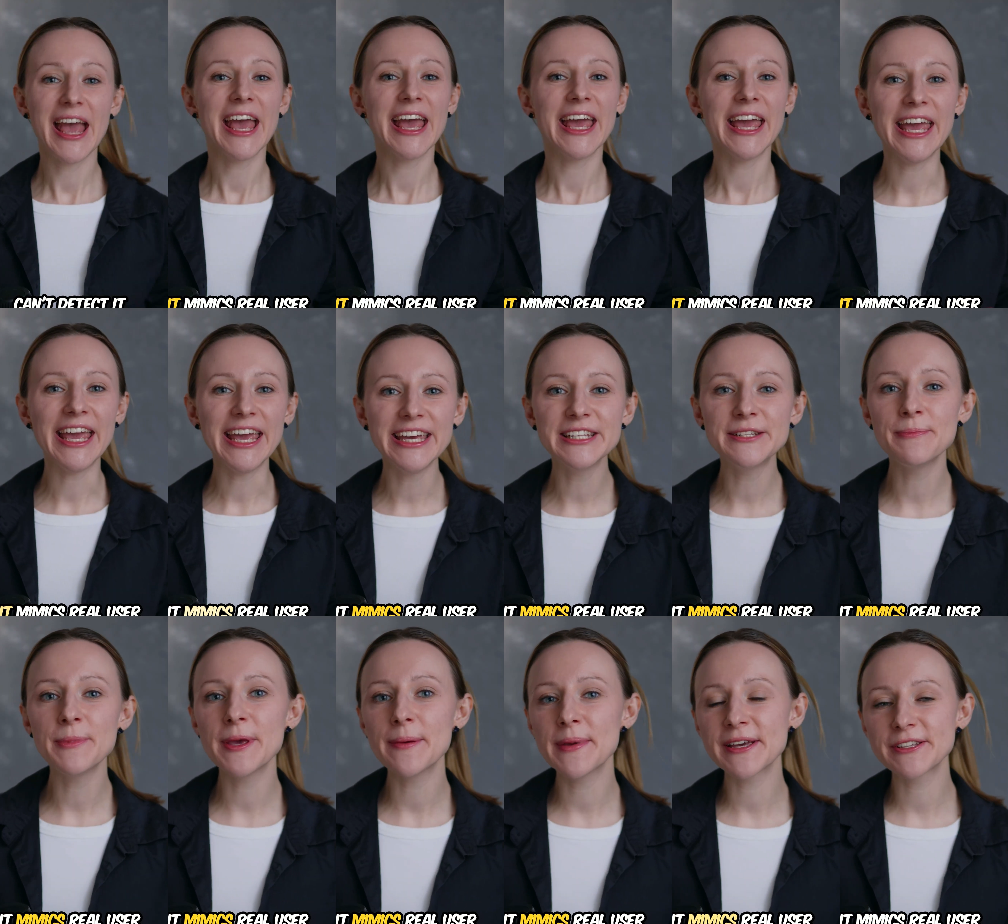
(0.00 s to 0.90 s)
It
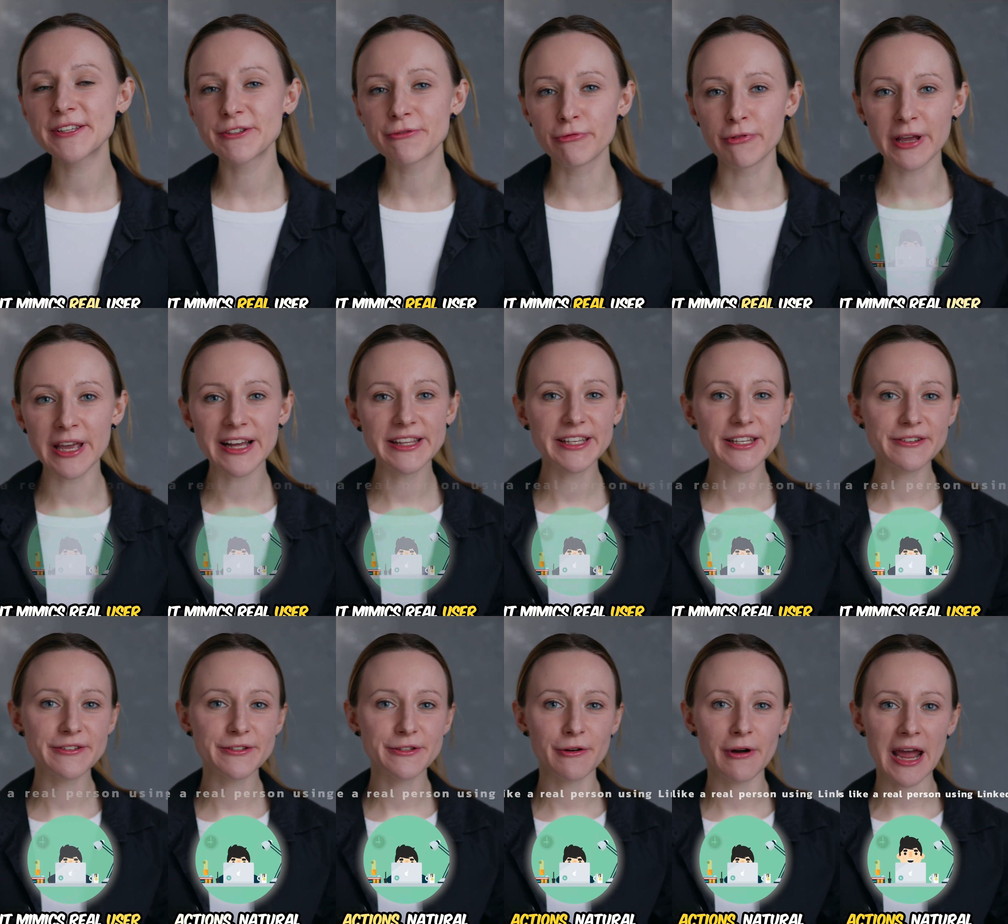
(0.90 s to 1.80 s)
mimics real user
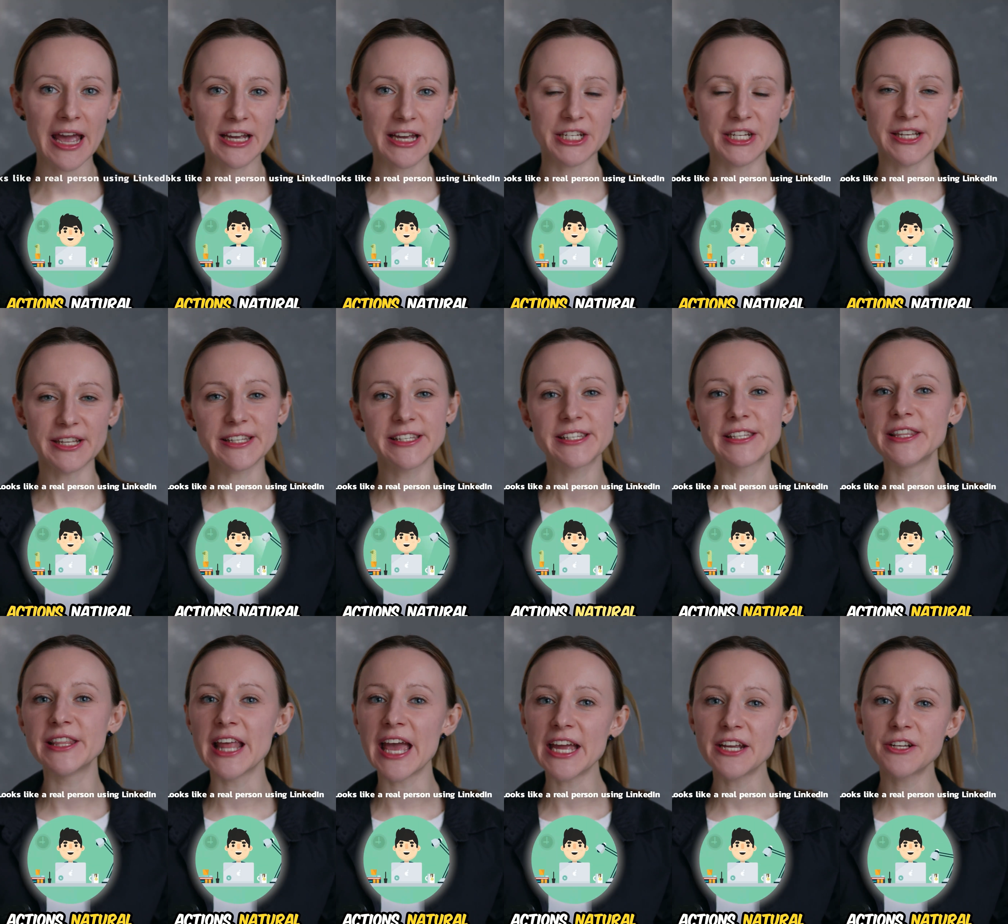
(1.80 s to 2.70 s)
actions,
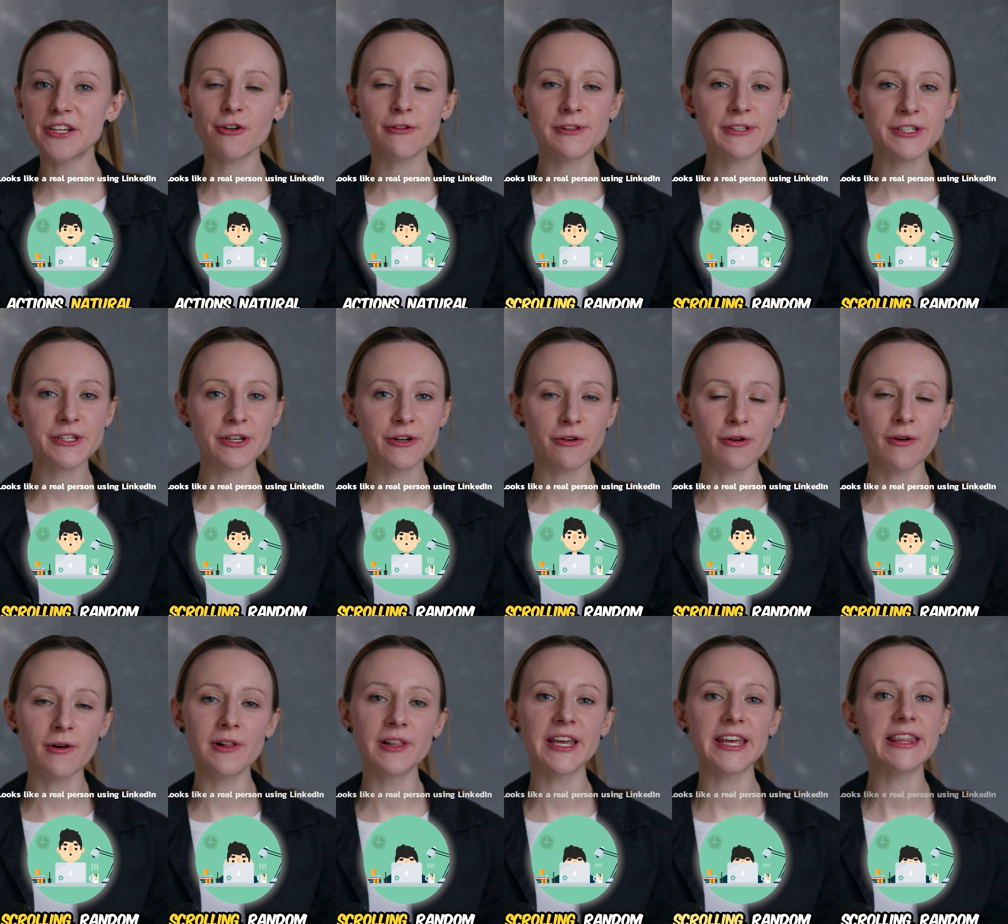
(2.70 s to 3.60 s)
natural
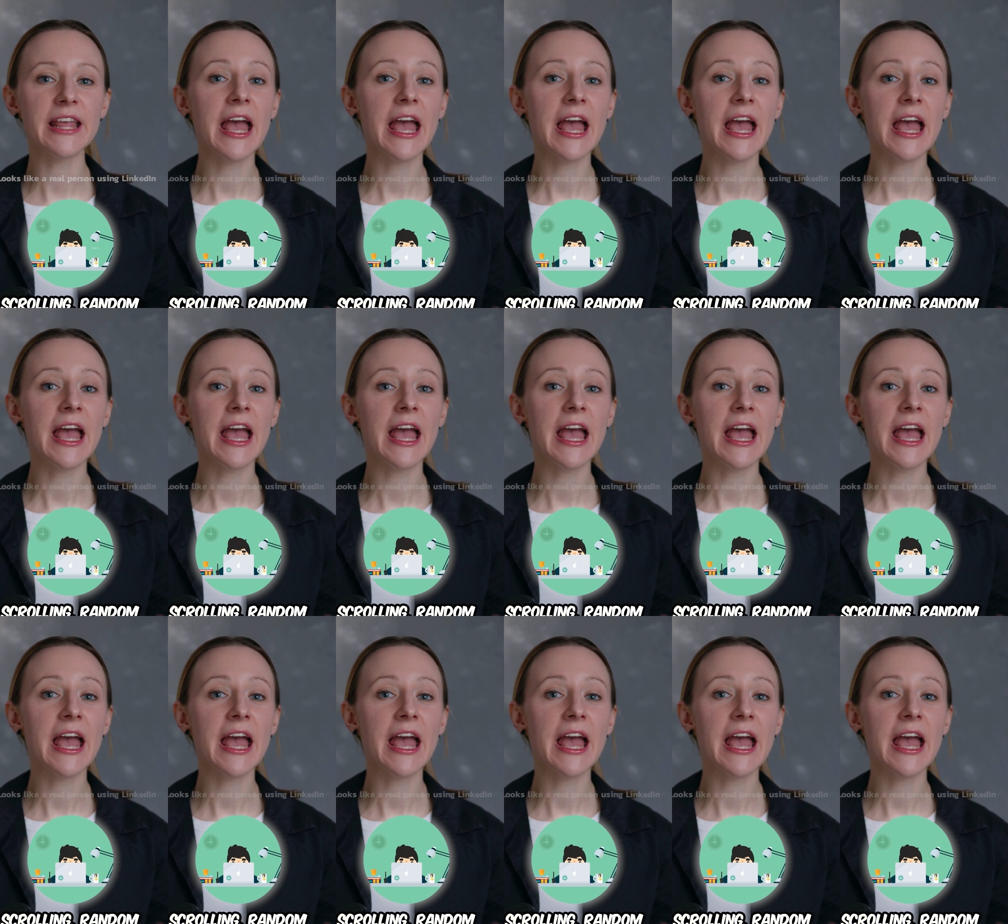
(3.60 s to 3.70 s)
scrolling,